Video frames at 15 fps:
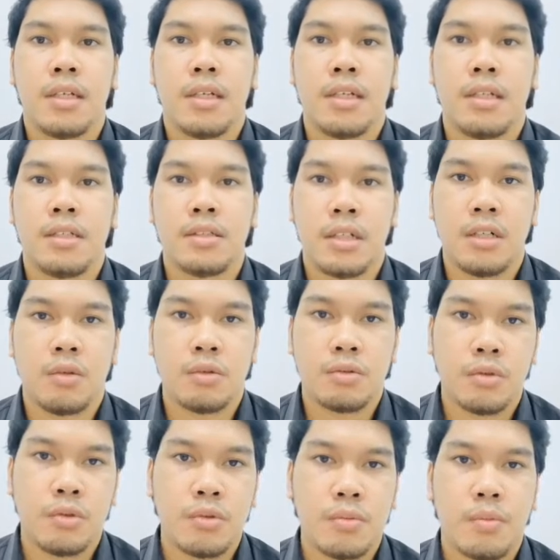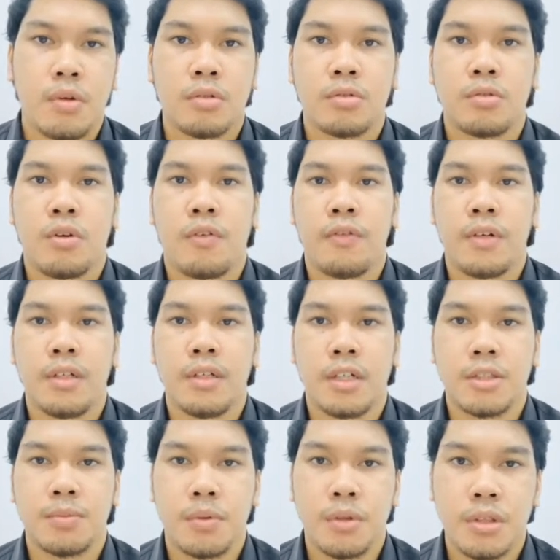In this study also, most of the
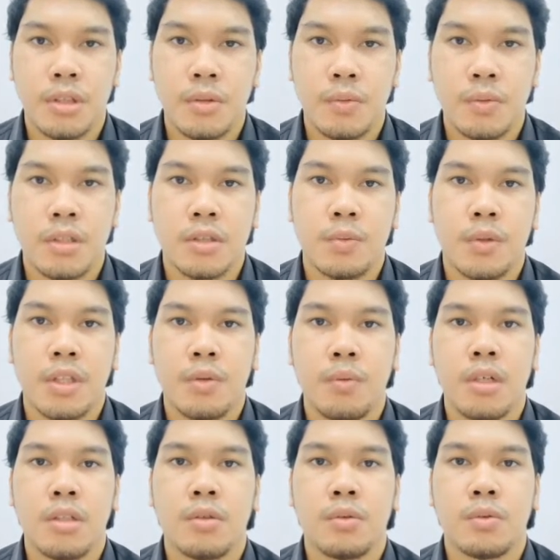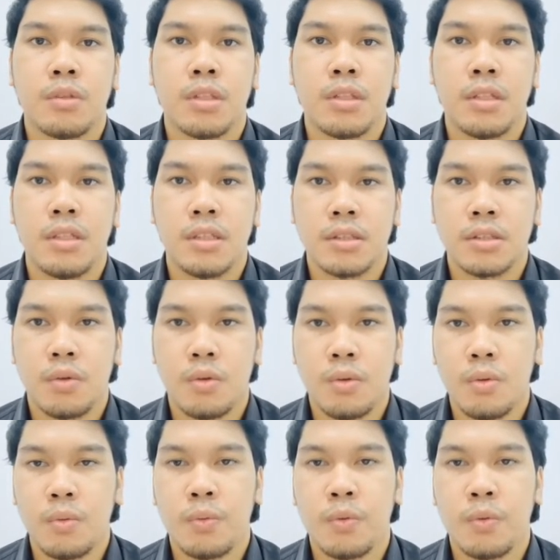respondents were 21 to 30 years old,